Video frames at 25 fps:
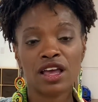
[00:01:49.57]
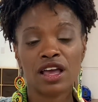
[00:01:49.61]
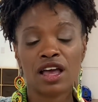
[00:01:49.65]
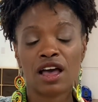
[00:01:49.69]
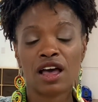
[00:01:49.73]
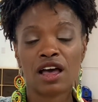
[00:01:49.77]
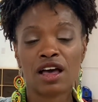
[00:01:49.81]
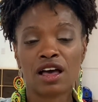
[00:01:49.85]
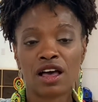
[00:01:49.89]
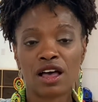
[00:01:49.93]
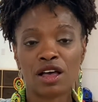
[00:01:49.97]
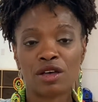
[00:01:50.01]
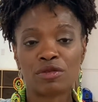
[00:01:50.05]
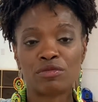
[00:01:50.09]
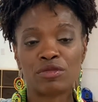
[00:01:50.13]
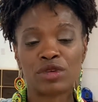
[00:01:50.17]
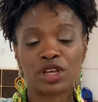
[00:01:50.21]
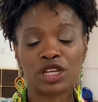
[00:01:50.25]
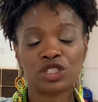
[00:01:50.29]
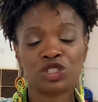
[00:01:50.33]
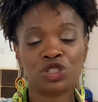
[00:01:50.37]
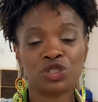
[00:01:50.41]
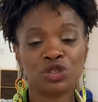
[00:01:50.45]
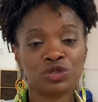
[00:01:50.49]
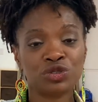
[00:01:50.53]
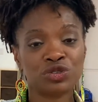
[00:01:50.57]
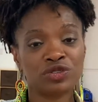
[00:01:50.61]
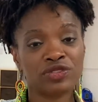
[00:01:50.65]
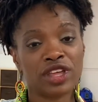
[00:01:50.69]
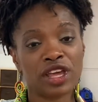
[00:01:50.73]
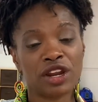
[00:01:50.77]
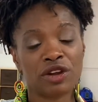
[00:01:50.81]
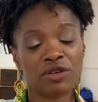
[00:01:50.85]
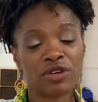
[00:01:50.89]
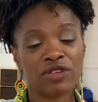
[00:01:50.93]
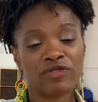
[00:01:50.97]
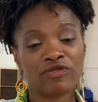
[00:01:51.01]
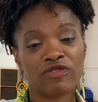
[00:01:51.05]
um, children
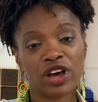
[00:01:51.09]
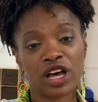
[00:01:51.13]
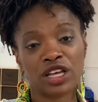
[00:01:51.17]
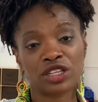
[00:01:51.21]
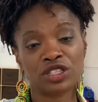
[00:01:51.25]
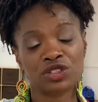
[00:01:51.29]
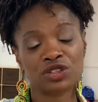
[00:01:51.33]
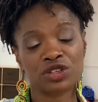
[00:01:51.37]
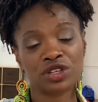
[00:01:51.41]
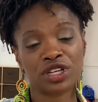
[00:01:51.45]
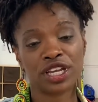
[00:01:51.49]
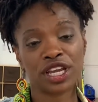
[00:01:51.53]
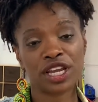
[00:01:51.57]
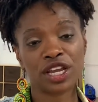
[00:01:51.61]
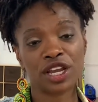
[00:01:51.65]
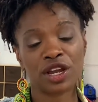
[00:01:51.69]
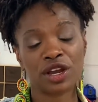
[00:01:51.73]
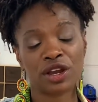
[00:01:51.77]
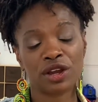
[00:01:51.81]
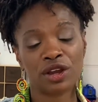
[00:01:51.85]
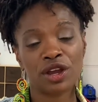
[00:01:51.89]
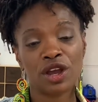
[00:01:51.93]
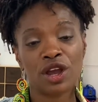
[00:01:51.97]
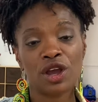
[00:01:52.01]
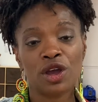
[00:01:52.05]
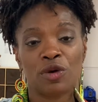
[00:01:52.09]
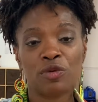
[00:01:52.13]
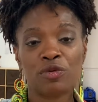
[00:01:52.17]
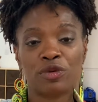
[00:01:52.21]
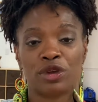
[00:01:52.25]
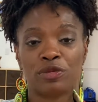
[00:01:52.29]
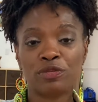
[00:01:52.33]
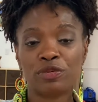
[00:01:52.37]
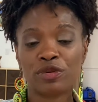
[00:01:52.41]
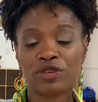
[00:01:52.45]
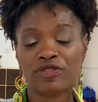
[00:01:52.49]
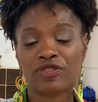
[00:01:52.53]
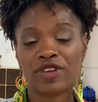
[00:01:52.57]
that are in foster care. We
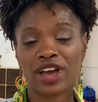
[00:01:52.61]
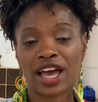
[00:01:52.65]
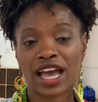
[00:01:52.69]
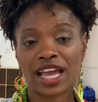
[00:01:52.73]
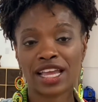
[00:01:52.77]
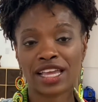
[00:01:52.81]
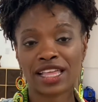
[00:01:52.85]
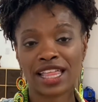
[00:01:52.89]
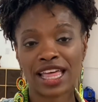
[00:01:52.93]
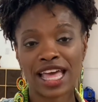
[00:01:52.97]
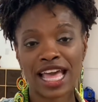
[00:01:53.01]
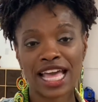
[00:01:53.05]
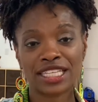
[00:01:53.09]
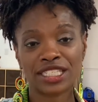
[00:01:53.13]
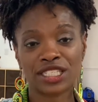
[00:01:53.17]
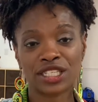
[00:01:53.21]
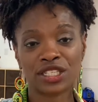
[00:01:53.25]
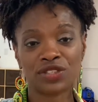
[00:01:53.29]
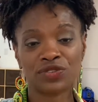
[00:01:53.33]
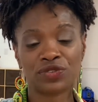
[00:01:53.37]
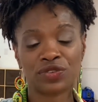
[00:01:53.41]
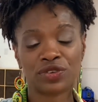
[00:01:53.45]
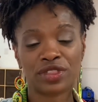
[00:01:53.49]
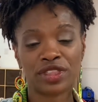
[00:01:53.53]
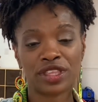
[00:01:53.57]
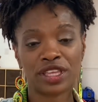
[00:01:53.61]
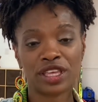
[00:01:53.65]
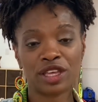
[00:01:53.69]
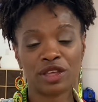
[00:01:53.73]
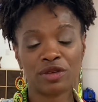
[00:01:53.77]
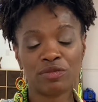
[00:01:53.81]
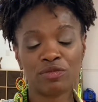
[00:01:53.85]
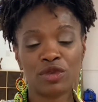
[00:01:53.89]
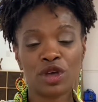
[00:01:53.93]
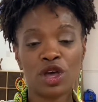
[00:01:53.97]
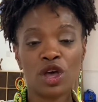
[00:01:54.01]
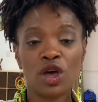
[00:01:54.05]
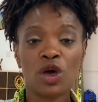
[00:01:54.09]
provide classes for
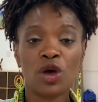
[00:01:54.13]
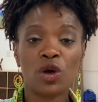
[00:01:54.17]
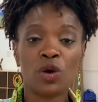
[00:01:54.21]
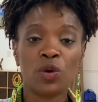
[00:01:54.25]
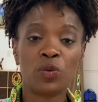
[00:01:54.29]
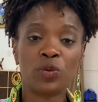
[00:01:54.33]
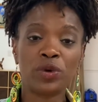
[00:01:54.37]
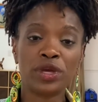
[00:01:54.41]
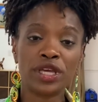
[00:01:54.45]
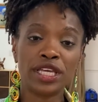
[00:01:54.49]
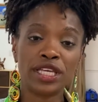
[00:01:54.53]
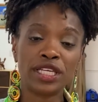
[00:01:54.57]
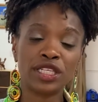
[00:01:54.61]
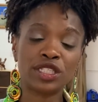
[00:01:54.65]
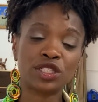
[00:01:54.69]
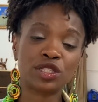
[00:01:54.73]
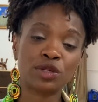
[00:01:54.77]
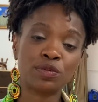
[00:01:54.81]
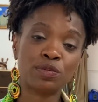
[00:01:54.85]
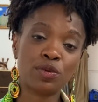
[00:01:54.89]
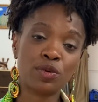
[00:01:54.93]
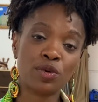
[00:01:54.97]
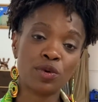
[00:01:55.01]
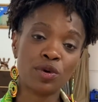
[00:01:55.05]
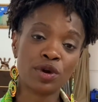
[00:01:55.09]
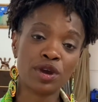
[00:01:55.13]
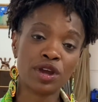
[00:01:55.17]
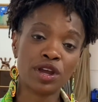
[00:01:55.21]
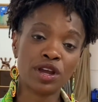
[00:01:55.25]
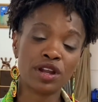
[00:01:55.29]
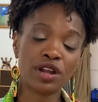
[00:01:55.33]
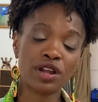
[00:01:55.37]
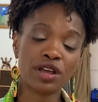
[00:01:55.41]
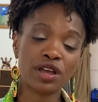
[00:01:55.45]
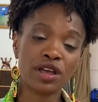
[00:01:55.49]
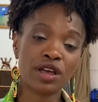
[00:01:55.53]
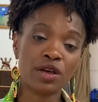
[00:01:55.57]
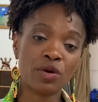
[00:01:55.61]
them. We support
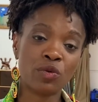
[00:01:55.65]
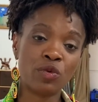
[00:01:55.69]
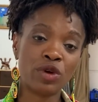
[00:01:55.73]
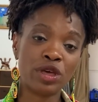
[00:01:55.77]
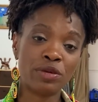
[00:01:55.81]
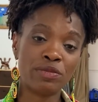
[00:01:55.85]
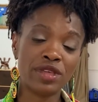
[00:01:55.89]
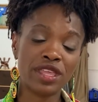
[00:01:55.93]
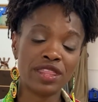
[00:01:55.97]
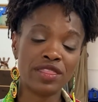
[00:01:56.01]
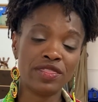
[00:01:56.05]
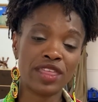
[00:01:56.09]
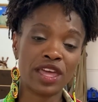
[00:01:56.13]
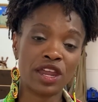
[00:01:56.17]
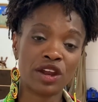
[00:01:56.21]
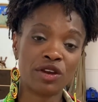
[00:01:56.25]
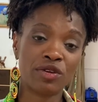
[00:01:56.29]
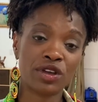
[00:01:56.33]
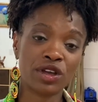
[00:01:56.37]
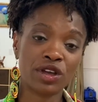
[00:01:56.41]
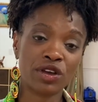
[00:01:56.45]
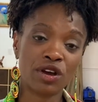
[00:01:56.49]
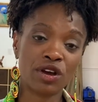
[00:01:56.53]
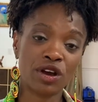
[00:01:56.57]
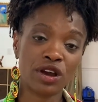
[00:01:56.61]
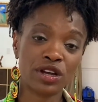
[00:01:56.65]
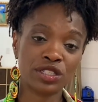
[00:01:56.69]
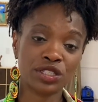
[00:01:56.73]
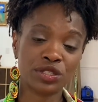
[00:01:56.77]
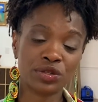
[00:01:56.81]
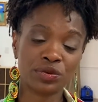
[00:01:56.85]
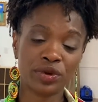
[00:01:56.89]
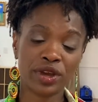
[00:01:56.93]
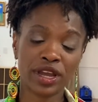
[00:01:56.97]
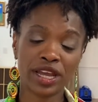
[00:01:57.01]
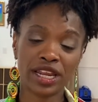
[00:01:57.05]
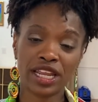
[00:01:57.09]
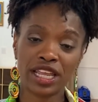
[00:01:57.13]
women that are
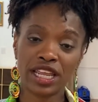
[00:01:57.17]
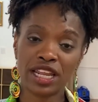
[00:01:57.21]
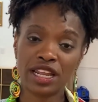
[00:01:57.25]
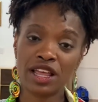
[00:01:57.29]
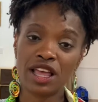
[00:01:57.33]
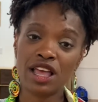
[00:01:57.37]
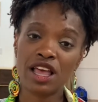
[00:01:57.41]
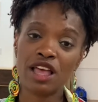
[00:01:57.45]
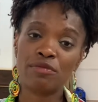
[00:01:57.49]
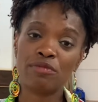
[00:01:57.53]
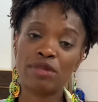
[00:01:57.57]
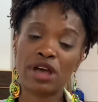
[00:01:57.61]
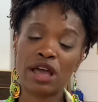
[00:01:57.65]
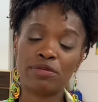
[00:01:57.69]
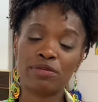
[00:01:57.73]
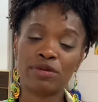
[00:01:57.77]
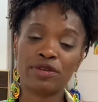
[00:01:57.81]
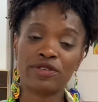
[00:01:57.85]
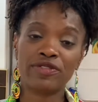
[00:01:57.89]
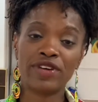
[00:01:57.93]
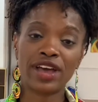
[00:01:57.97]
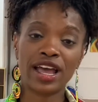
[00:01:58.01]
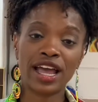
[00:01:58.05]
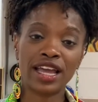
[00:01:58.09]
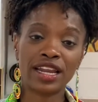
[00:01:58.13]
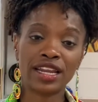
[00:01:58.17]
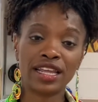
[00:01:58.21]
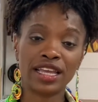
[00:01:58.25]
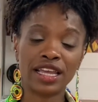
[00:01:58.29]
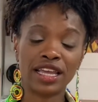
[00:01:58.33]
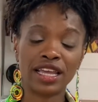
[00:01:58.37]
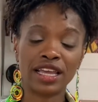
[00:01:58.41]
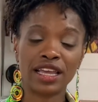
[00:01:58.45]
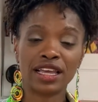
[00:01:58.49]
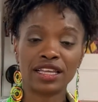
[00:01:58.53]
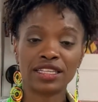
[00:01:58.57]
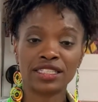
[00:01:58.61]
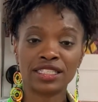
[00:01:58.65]
incarcerated by
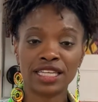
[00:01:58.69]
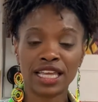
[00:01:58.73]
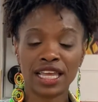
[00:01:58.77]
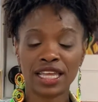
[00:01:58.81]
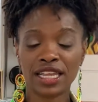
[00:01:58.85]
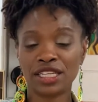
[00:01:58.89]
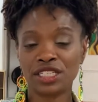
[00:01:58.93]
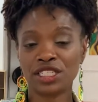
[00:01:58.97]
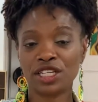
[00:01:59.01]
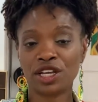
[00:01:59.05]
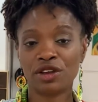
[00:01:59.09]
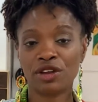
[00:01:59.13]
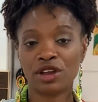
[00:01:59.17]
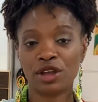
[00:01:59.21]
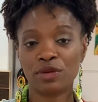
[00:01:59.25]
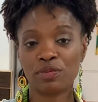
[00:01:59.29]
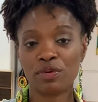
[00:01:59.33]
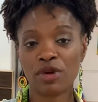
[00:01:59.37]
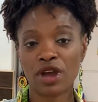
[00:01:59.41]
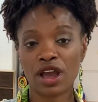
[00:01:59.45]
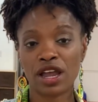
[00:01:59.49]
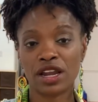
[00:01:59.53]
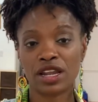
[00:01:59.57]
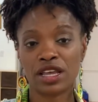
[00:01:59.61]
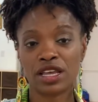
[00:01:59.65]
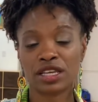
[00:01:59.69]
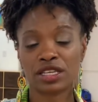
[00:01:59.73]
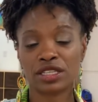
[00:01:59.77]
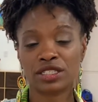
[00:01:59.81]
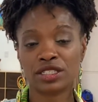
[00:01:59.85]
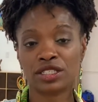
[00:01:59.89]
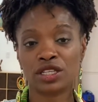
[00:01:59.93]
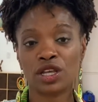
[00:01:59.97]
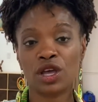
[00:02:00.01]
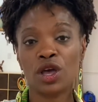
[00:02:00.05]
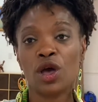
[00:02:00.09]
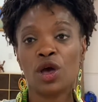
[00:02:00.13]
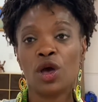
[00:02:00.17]
providing sanitary
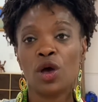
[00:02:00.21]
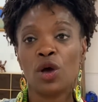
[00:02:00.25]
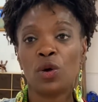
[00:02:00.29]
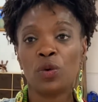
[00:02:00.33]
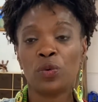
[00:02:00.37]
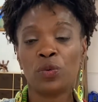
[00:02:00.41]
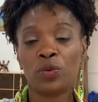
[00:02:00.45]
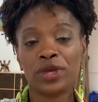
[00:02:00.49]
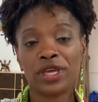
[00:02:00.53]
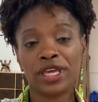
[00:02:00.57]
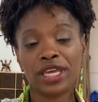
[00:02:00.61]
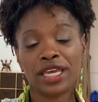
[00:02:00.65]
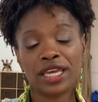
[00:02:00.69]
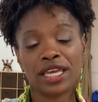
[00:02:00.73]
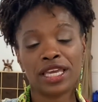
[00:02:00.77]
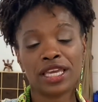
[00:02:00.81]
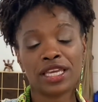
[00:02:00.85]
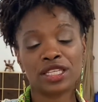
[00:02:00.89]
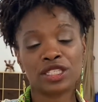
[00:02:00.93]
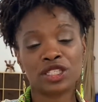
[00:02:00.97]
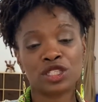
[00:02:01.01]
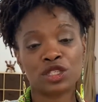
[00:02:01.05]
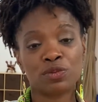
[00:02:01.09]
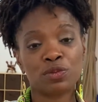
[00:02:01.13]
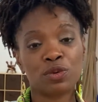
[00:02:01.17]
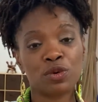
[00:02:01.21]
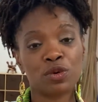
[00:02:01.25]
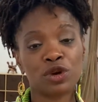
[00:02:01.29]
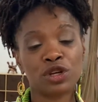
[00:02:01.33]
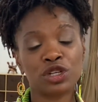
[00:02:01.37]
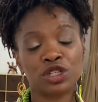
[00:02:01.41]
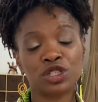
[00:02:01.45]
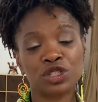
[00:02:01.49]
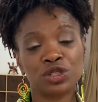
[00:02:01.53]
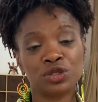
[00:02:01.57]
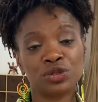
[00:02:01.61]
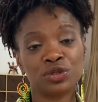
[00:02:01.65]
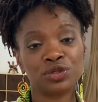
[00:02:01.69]
products. We support
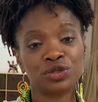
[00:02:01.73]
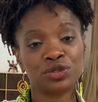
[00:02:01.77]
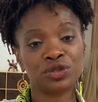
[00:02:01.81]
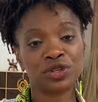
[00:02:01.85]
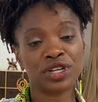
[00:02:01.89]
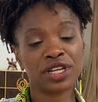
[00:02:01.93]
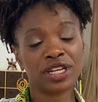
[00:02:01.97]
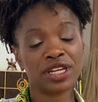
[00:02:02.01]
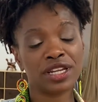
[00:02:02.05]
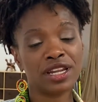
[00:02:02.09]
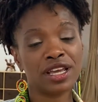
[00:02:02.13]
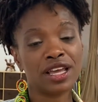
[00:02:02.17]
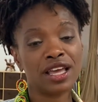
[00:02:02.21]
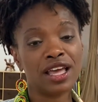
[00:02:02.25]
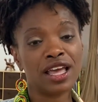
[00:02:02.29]
children